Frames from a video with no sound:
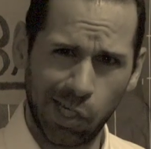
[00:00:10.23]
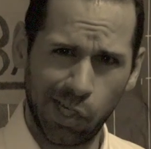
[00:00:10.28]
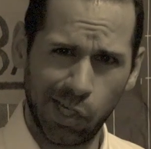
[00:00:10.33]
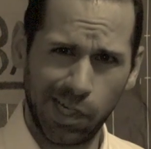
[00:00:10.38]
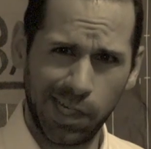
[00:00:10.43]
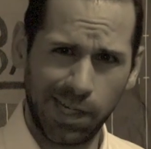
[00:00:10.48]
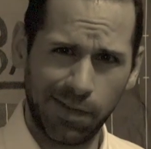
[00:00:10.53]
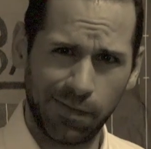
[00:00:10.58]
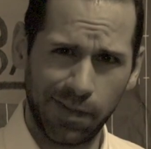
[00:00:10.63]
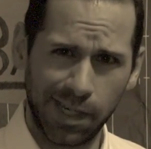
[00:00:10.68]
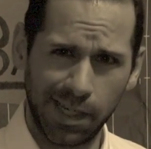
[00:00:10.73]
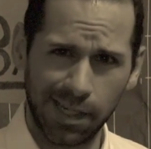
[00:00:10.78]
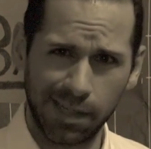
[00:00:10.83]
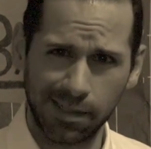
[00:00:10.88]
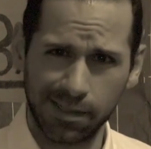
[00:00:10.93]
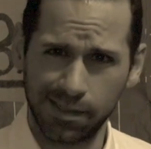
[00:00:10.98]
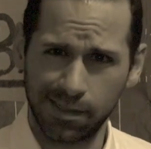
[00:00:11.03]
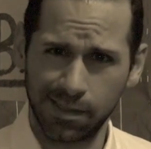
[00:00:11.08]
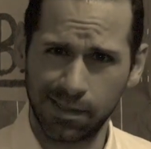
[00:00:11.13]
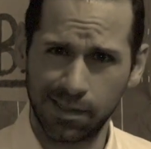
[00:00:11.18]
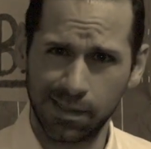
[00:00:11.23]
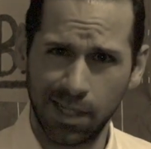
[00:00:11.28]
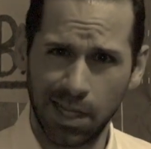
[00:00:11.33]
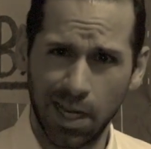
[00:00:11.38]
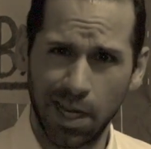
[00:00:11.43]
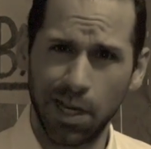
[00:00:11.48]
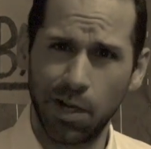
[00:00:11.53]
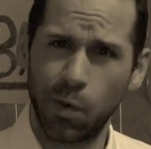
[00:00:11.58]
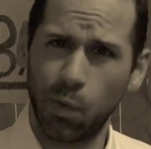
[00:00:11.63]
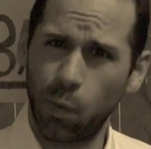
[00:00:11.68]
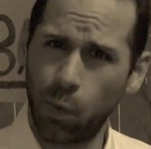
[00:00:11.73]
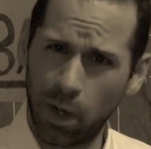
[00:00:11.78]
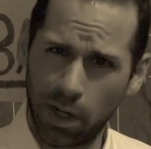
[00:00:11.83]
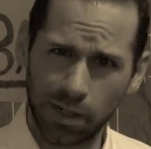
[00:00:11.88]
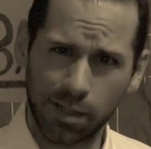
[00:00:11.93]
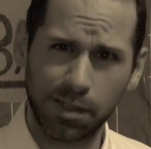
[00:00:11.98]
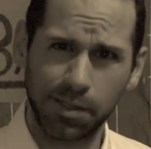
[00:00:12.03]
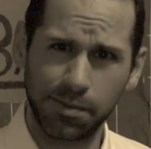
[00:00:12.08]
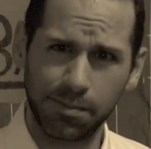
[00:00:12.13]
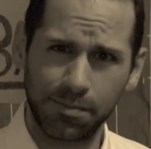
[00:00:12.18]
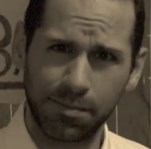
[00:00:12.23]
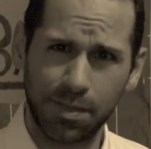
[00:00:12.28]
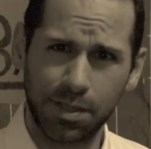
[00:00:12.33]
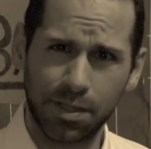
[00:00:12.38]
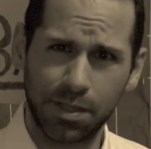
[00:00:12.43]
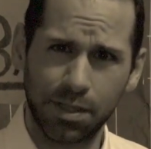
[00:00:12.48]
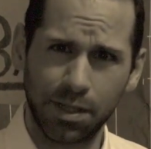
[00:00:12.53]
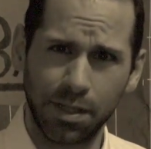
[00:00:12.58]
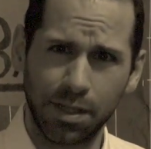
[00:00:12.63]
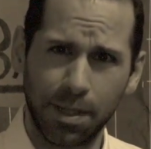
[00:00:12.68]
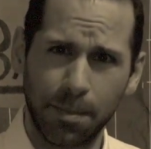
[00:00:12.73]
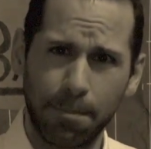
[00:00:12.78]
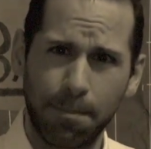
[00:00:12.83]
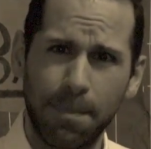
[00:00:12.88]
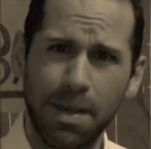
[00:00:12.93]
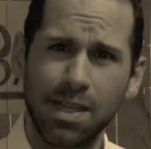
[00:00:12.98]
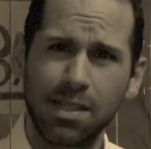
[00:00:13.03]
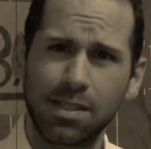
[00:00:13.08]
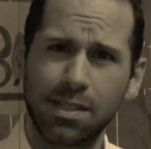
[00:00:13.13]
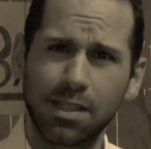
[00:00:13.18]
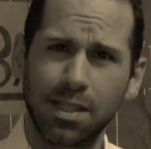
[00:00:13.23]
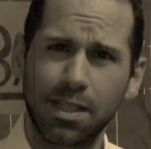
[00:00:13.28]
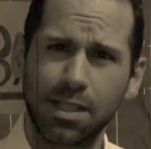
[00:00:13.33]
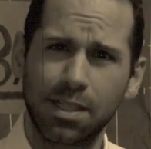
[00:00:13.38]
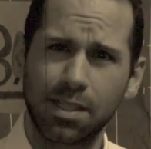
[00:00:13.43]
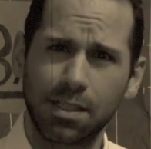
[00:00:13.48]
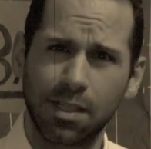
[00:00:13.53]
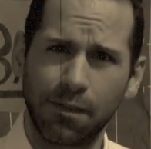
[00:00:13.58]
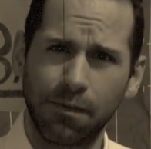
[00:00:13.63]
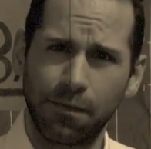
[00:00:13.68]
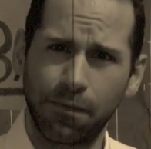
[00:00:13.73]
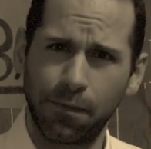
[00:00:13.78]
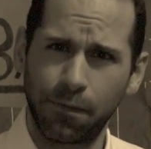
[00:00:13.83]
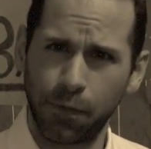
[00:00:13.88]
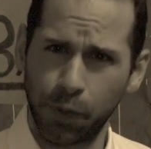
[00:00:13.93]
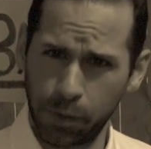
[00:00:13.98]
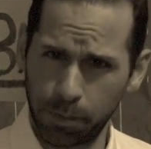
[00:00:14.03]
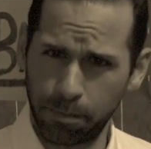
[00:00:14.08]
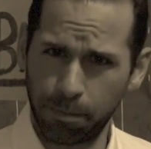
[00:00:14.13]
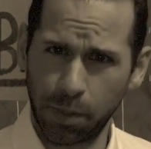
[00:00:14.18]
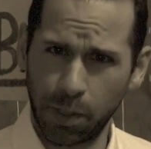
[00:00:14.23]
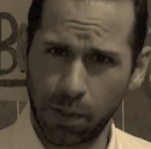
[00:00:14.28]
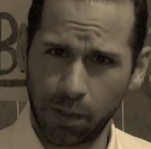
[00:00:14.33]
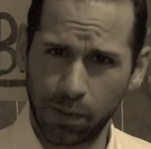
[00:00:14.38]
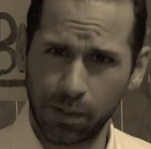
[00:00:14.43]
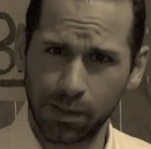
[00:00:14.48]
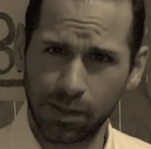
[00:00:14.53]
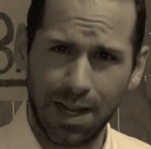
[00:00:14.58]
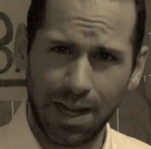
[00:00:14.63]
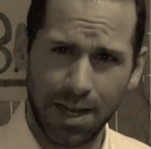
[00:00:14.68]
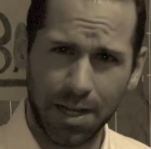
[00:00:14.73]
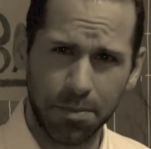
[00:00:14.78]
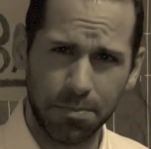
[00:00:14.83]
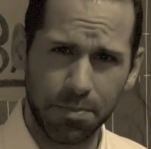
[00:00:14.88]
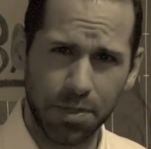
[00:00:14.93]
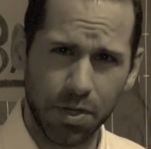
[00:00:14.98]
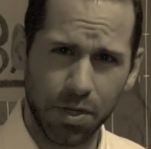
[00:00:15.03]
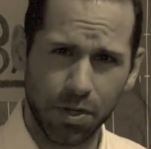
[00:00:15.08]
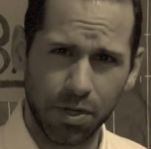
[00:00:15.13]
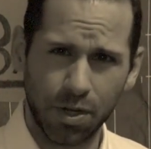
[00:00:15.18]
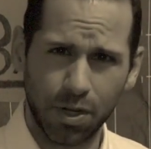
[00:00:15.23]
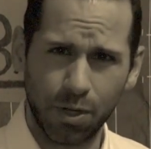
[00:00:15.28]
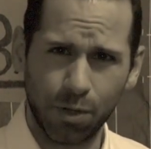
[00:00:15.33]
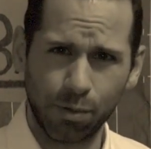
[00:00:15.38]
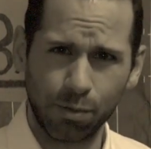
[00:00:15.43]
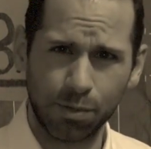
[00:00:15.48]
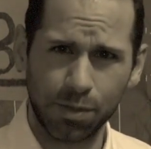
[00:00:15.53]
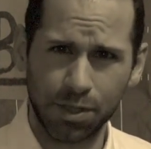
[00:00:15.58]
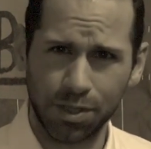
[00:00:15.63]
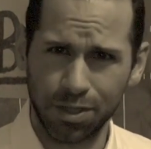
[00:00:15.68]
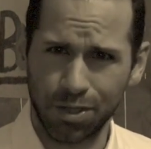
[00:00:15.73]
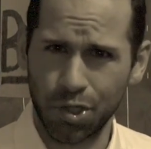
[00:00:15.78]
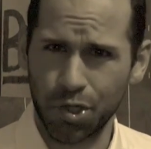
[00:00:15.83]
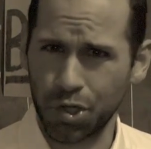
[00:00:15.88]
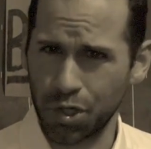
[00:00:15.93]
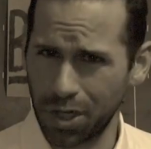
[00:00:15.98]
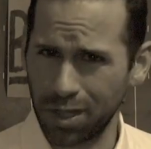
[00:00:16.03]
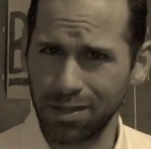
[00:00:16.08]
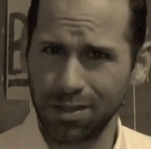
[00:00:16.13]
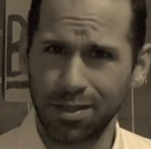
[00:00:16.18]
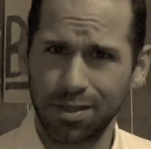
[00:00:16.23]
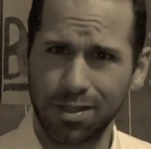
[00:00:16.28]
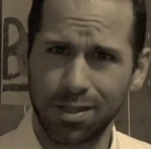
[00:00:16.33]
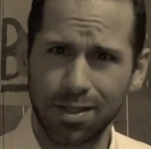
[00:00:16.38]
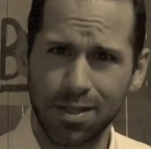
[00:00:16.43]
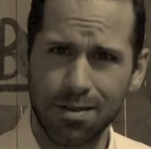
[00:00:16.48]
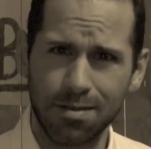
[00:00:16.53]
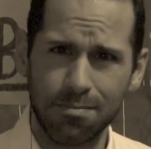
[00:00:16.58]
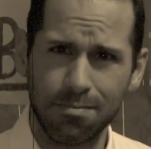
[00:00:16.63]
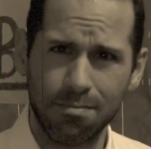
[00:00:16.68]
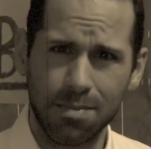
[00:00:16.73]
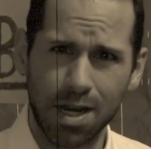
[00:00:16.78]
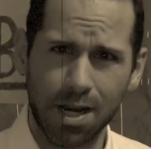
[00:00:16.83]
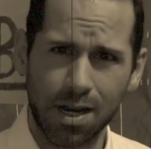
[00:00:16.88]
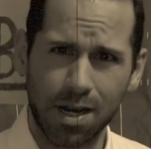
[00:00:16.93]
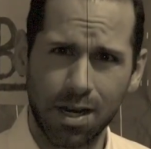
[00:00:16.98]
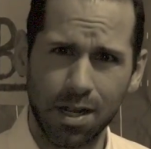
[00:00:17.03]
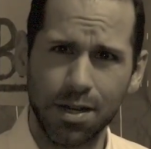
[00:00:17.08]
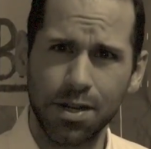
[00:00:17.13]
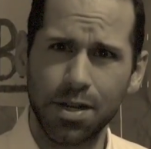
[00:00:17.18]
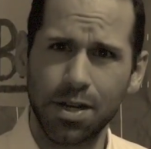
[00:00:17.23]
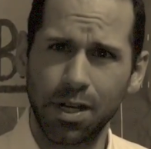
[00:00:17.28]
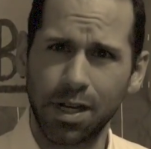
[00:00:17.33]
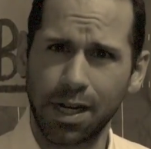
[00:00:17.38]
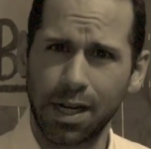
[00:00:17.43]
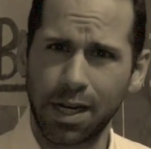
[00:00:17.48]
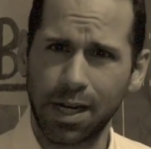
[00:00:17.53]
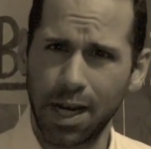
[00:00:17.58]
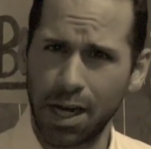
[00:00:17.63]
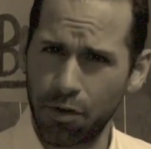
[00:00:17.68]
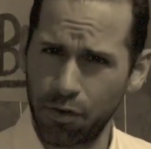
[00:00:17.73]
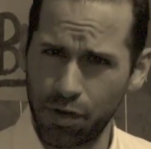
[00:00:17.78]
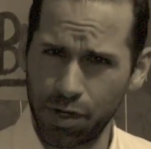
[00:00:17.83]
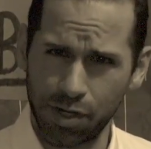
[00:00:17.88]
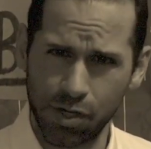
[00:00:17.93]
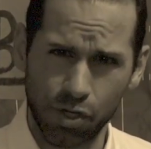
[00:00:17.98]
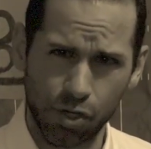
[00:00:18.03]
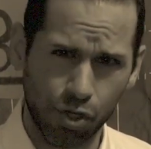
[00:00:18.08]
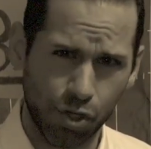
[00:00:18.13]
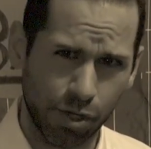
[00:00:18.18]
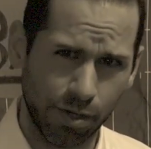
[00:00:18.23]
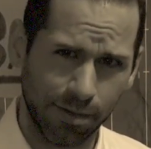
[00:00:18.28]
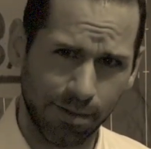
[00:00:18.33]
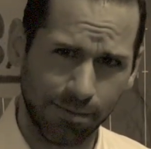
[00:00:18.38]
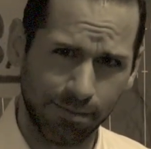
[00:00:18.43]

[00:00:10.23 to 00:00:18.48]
Good evening, and welcome to the basics of football. I'm your host, Johnson McUndercarriage.